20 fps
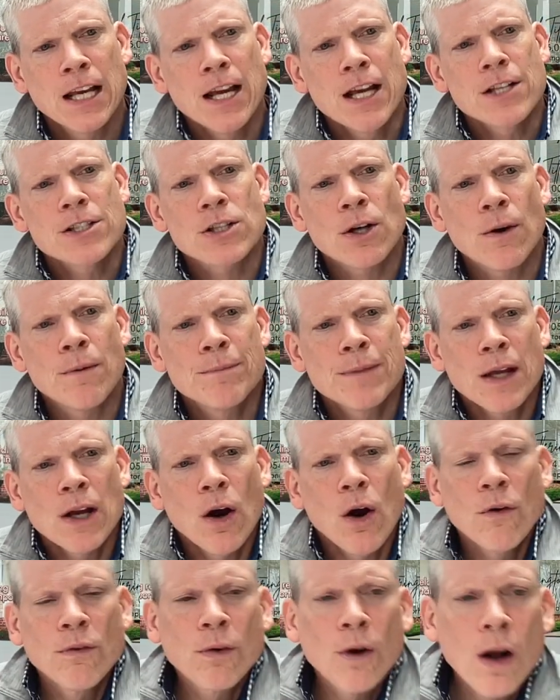So
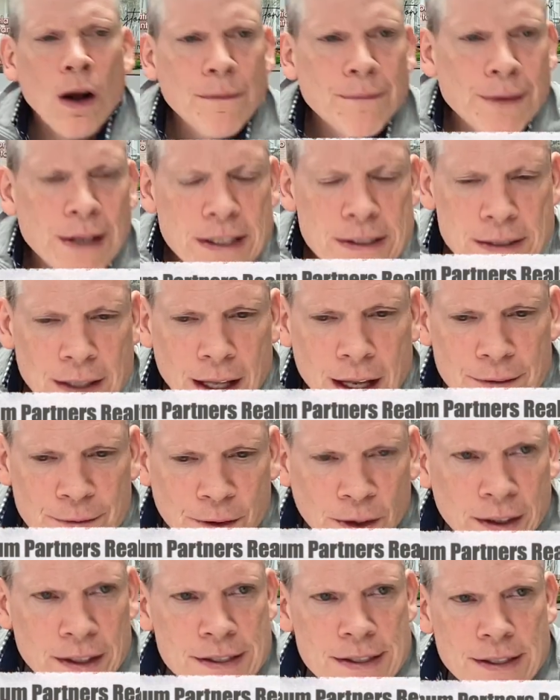overall, thanks a lot
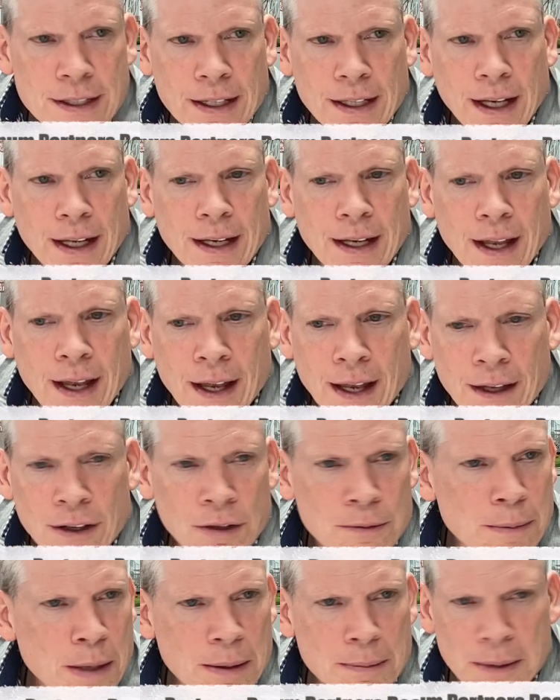for listening, and uh, you
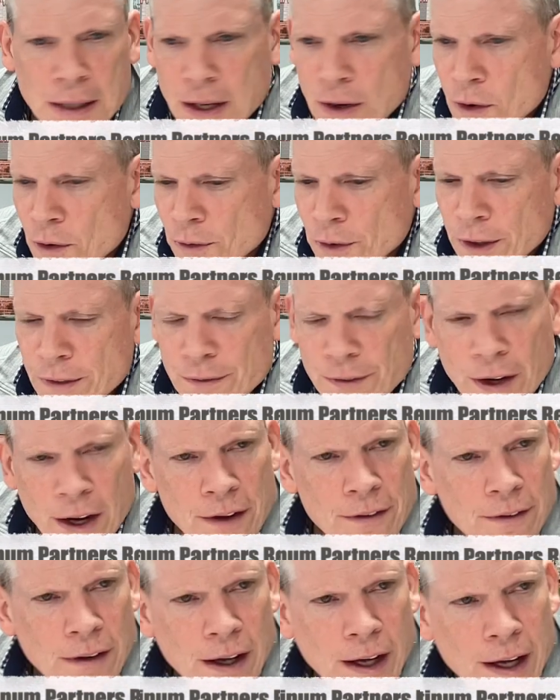can meet me over at
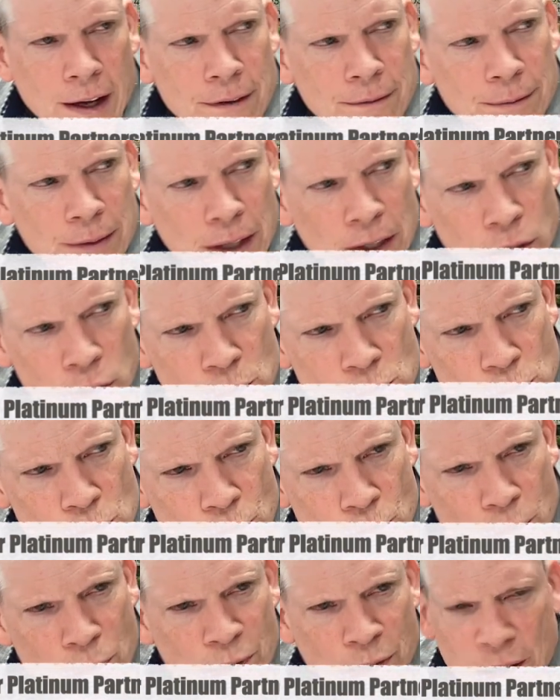Fair, uh,
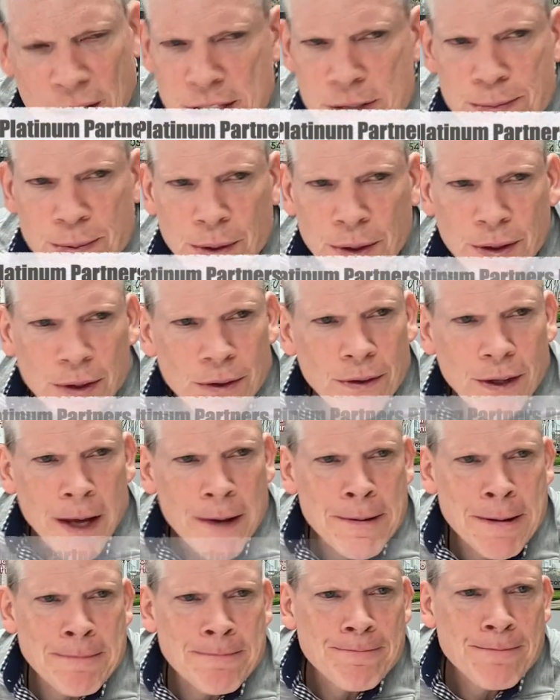YouTube, Facebook, you
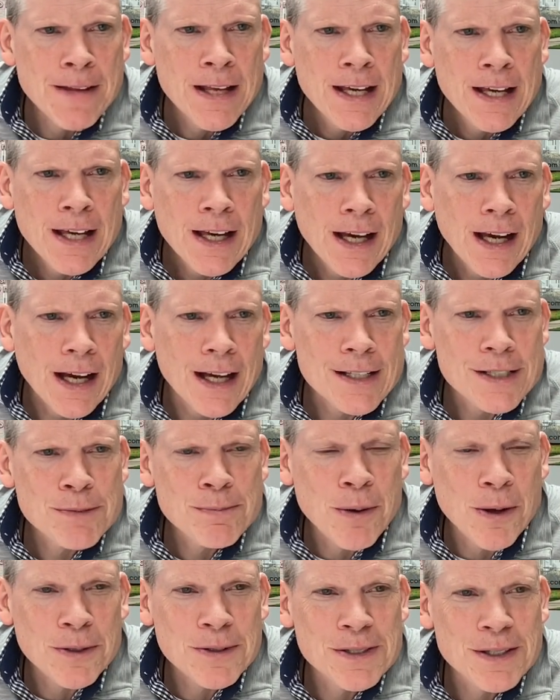name it. Uh, it's
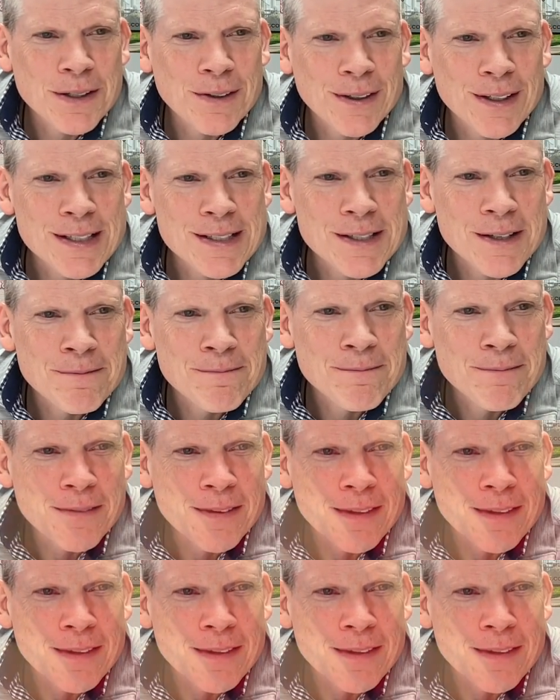Paul Titterington.